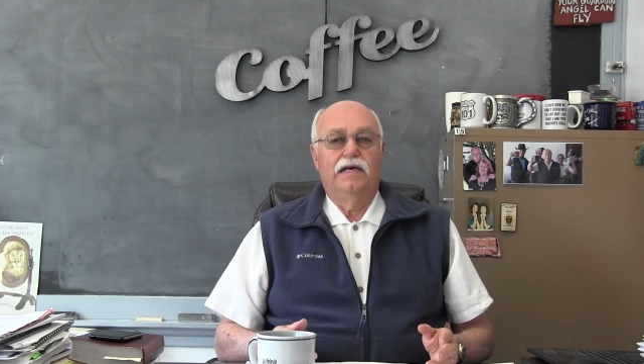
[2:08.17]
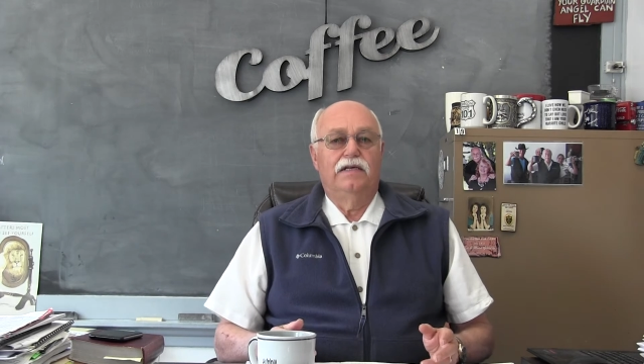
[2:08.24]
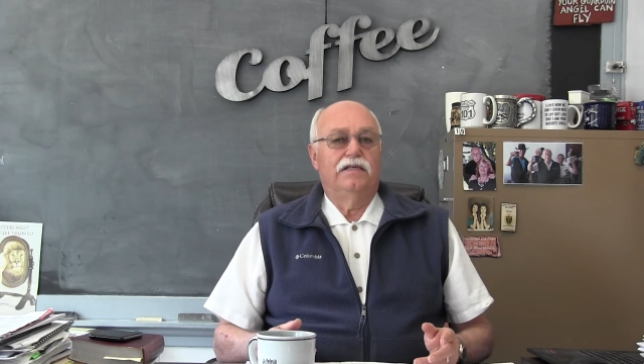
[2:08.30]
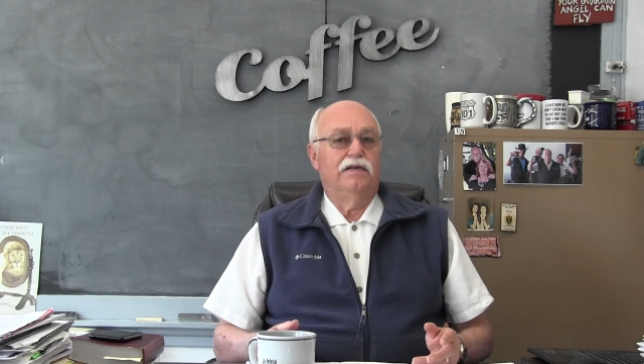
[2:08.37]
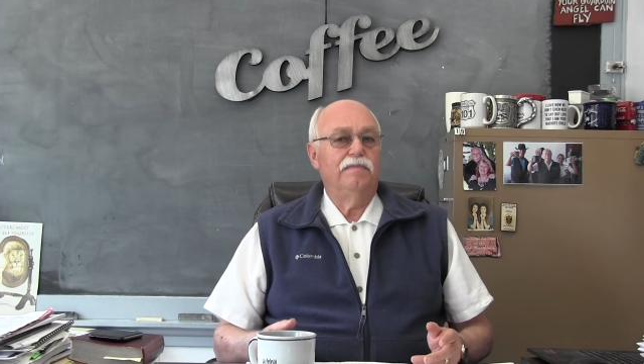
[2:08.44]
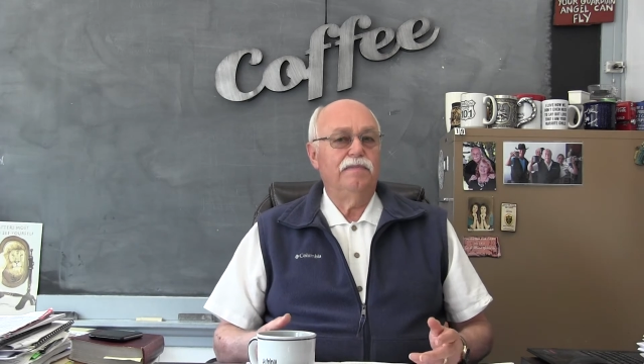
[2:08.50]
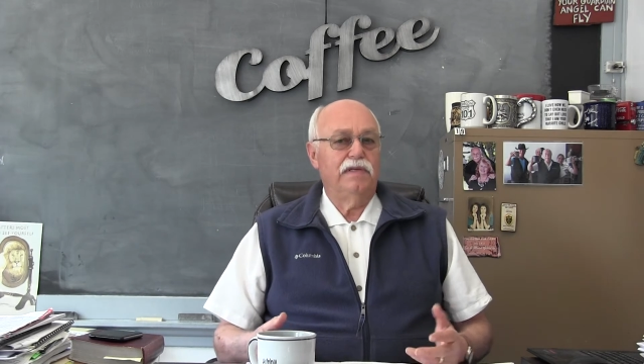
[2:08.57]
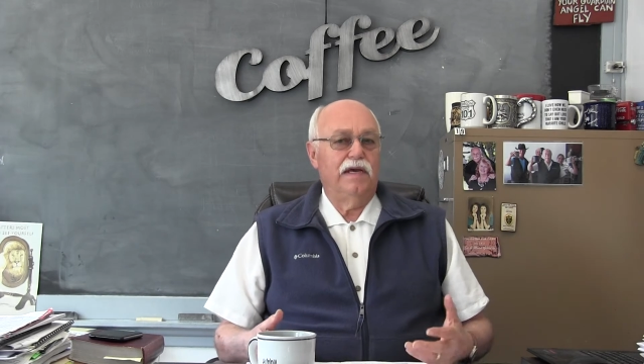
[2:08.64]

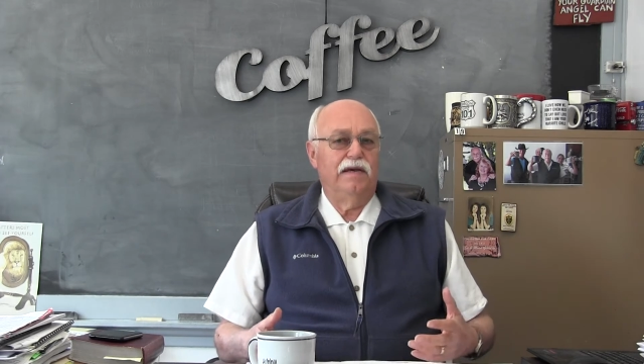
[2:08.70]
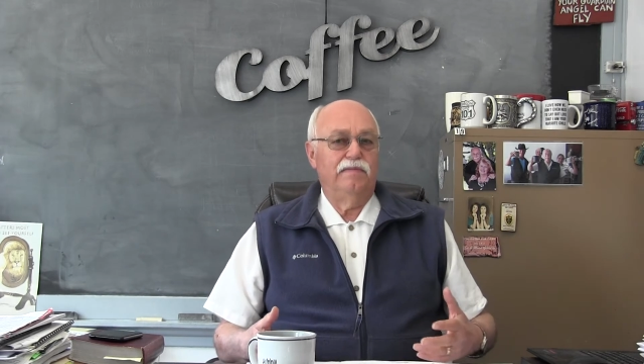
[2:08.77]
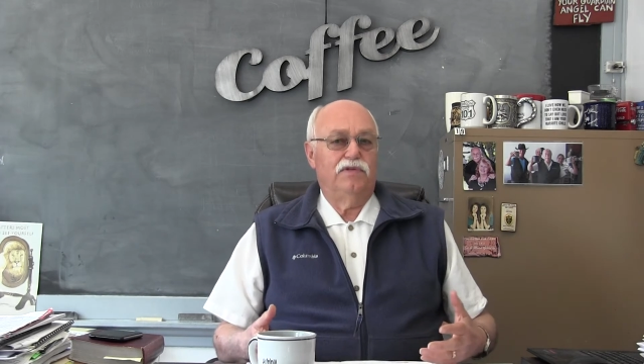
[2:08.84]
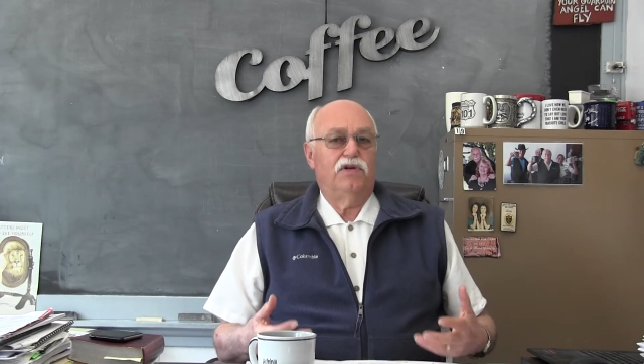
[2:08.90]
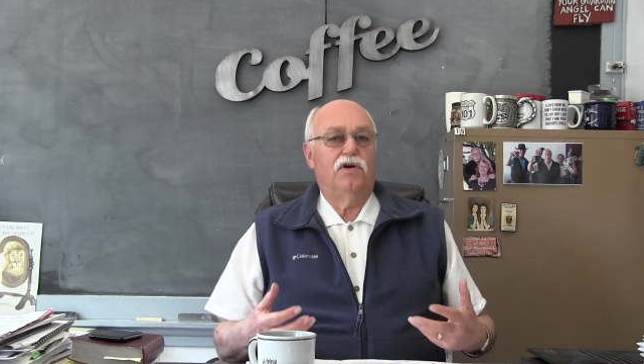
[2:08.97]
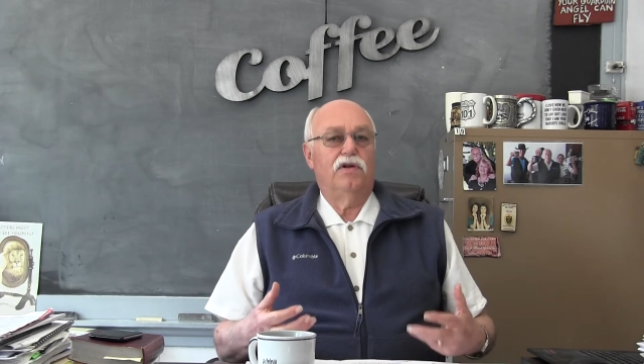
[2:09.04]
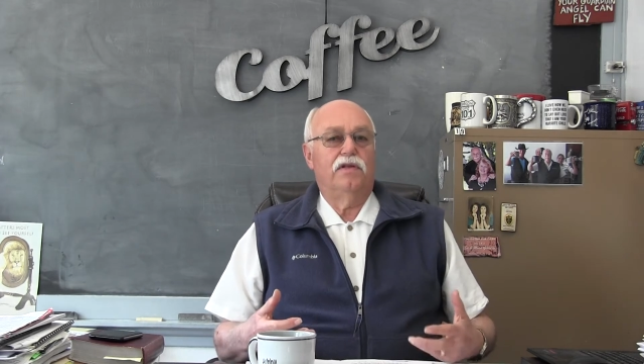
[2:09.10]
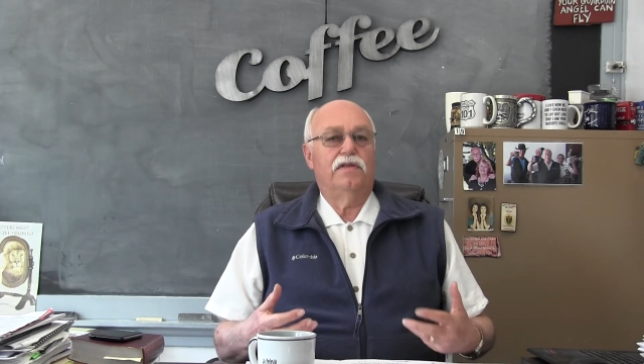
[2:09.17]
sometimes
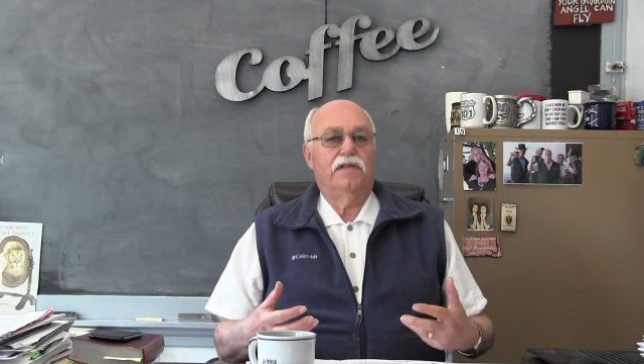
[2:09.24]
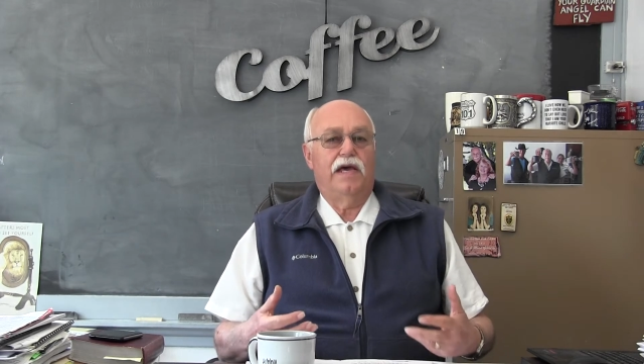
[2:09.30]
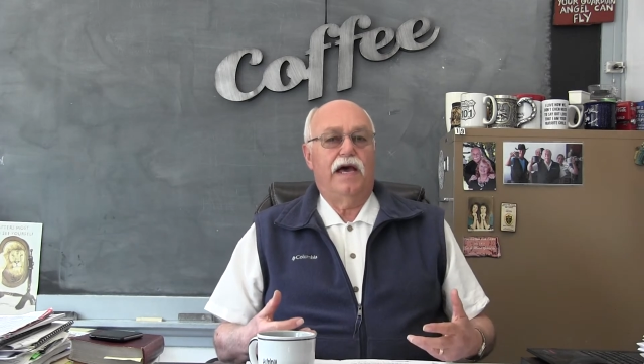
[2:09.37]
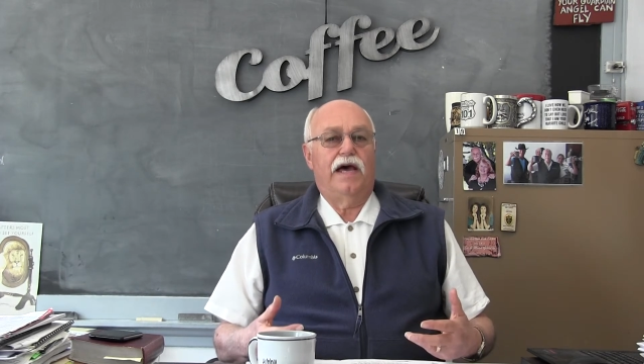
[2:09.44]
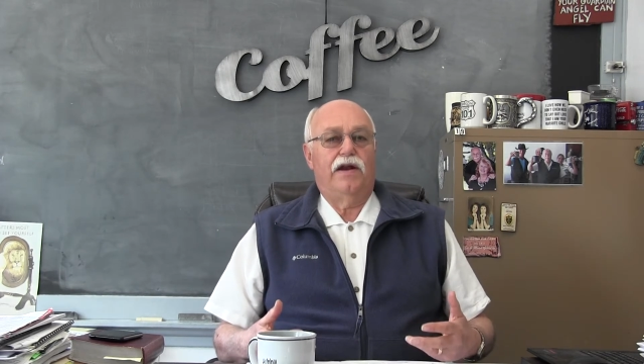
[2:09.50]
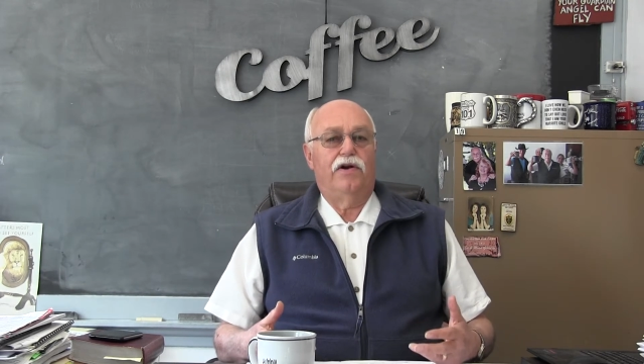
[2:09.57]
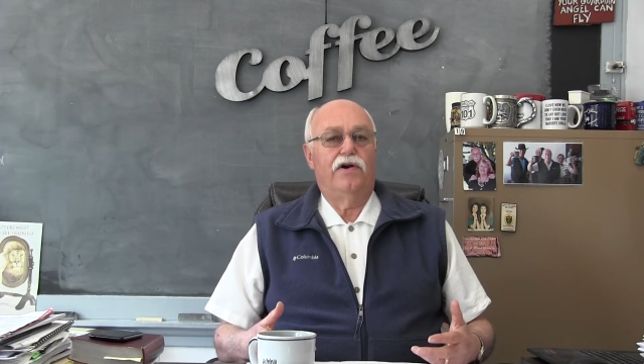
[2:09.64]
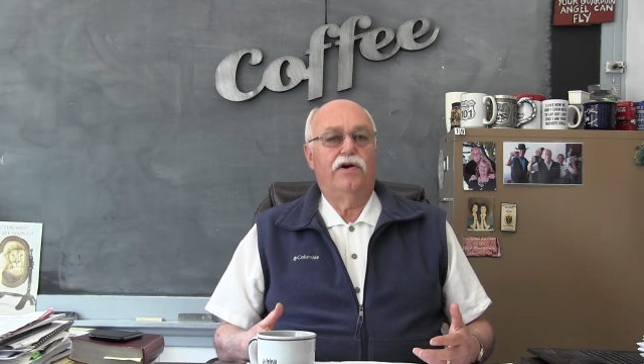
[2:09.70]
all of
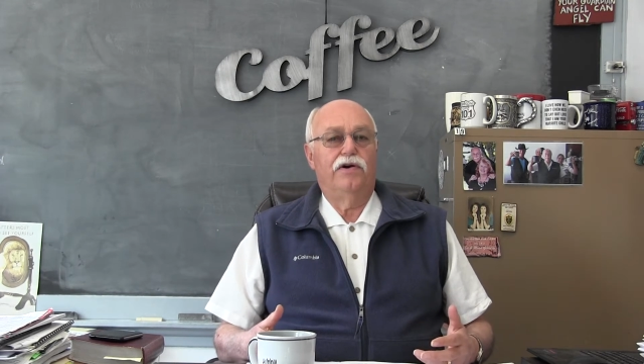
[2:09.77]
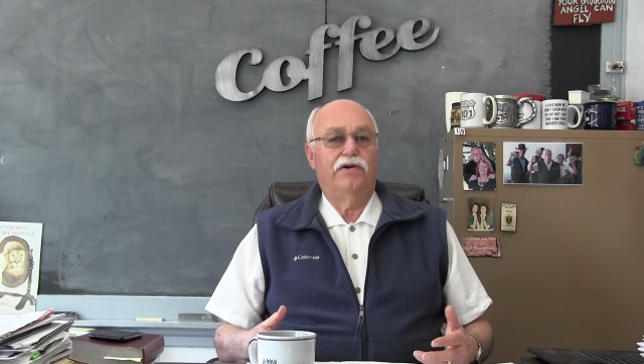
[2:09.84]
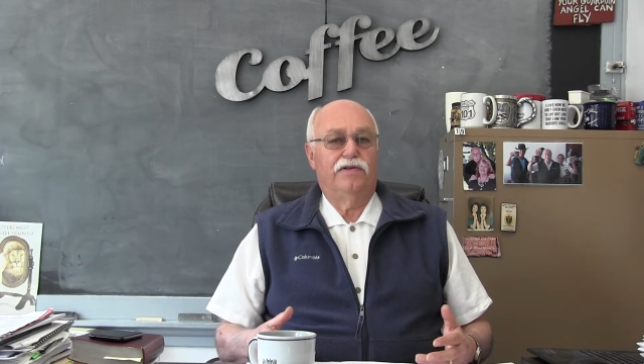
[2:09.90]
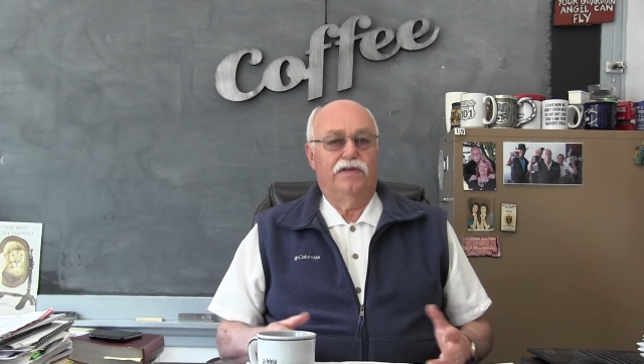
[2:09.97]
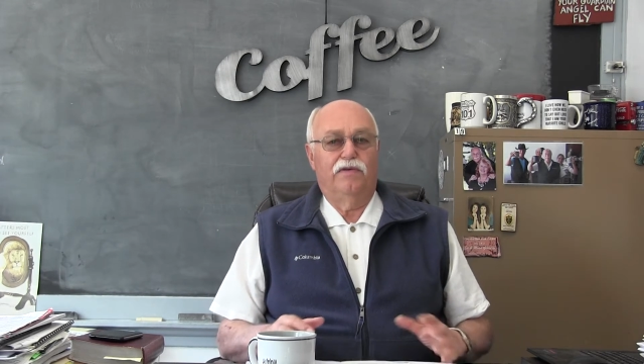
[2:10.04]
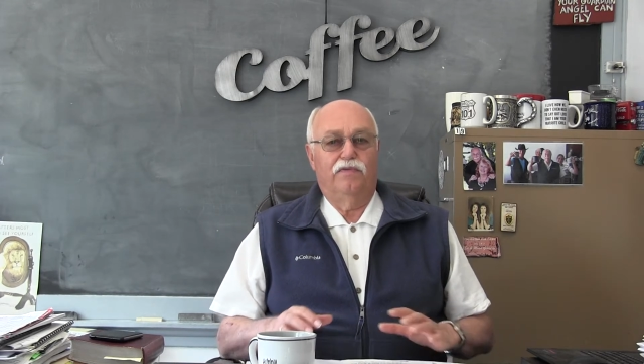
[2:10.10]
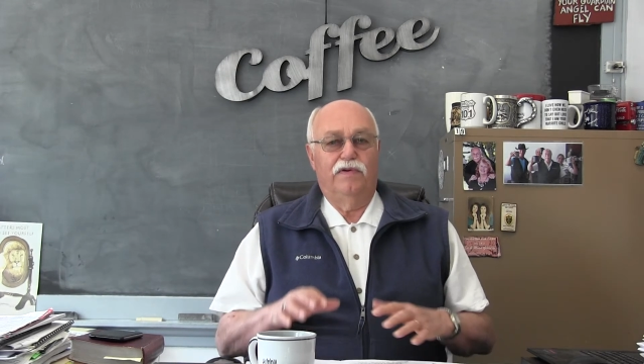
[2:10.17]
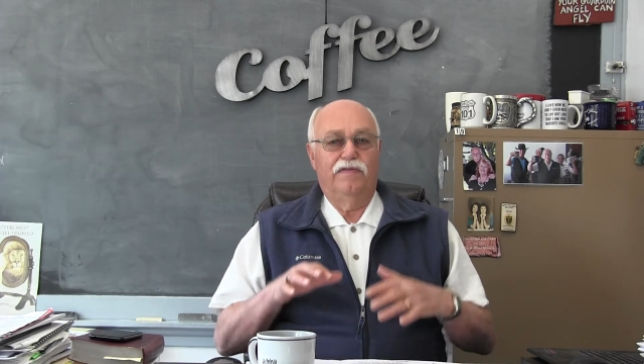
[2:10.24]
that hurt
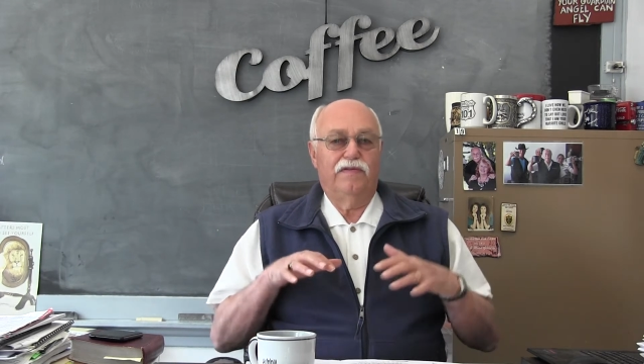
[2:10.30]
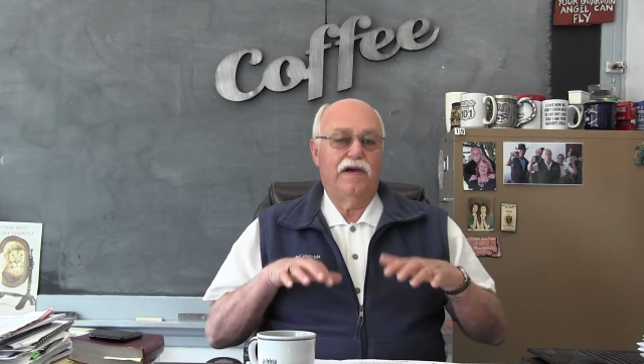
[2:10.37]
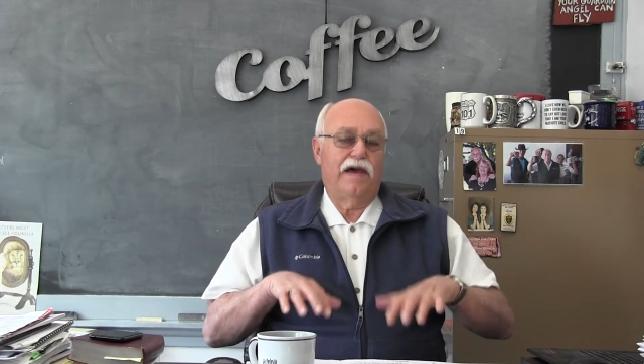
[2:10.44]
that we've